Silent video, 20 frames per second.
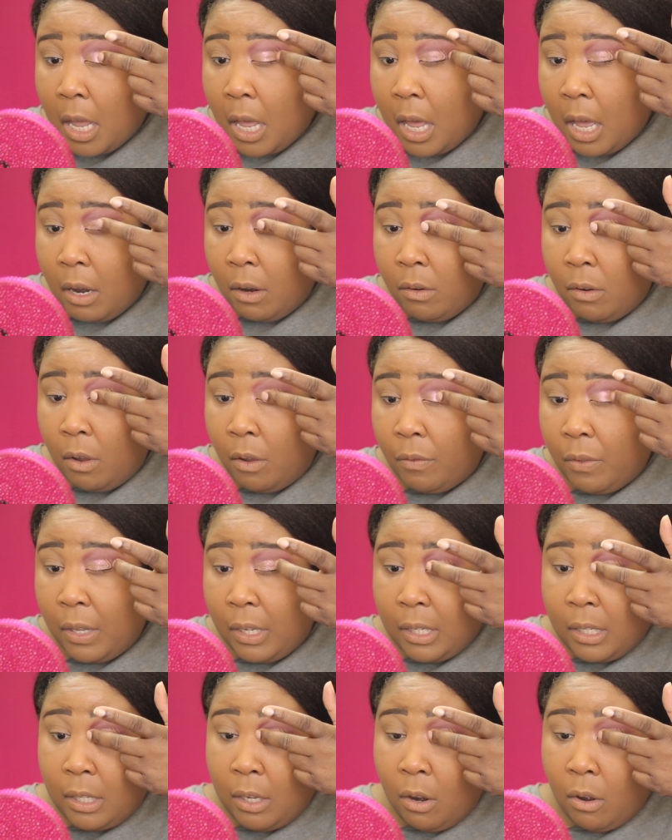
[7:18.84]
I don't know if
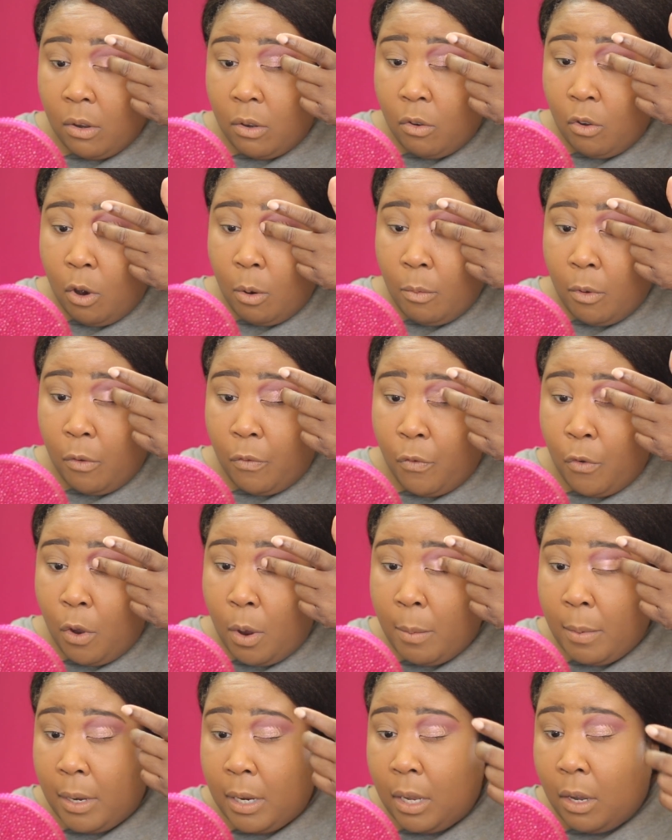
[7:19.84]
this is her normal
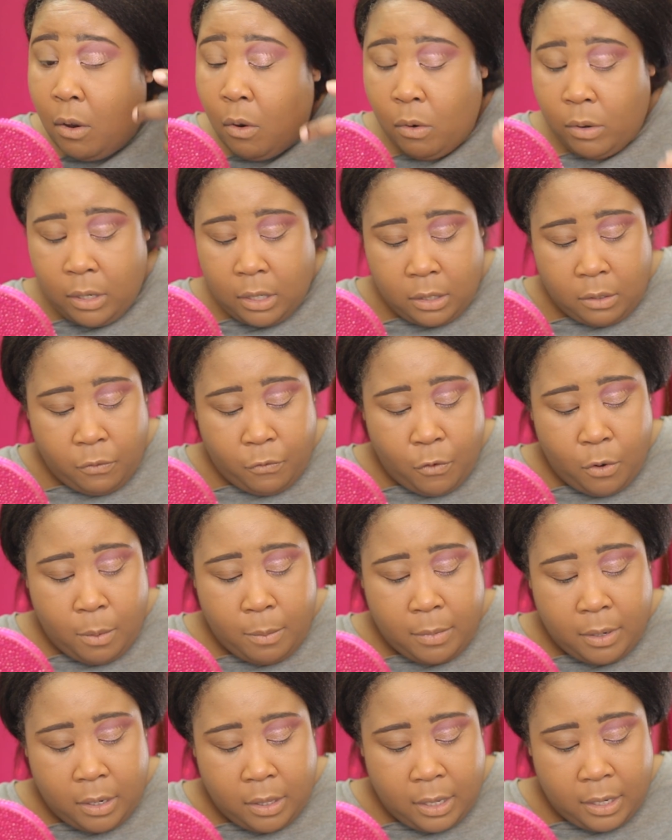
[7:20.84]
formula or just a
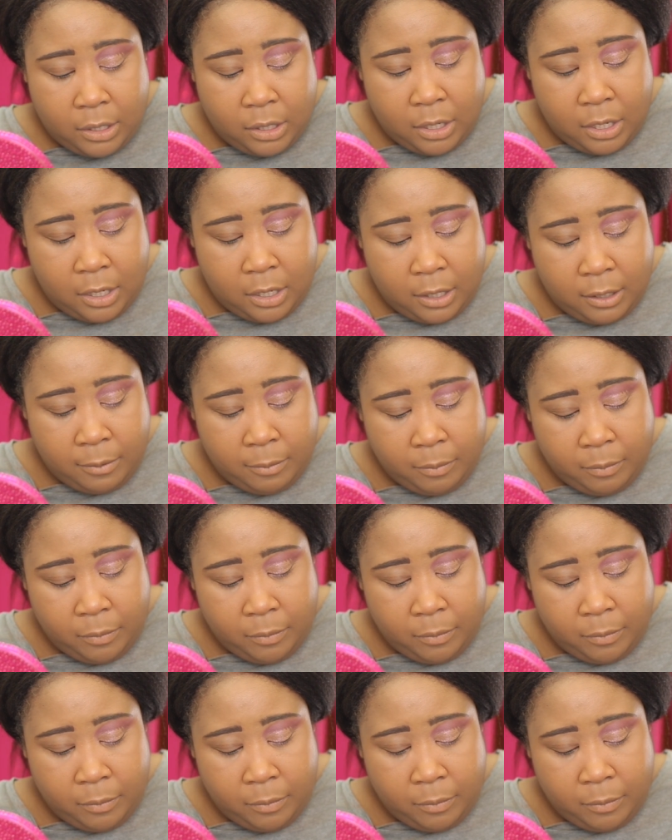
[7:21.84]
formula that she